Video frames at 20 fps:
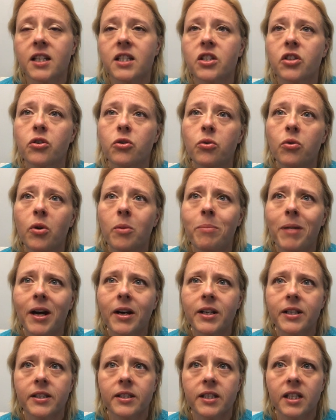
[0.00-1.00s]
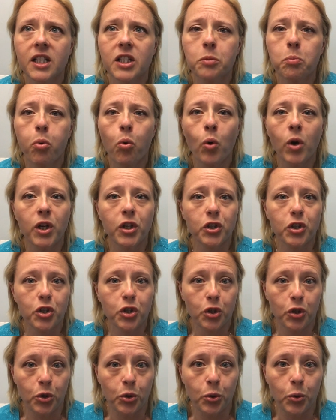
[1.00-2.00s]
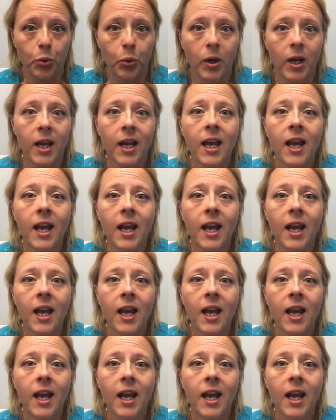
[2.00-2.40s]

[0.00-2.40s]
to about a 6.2,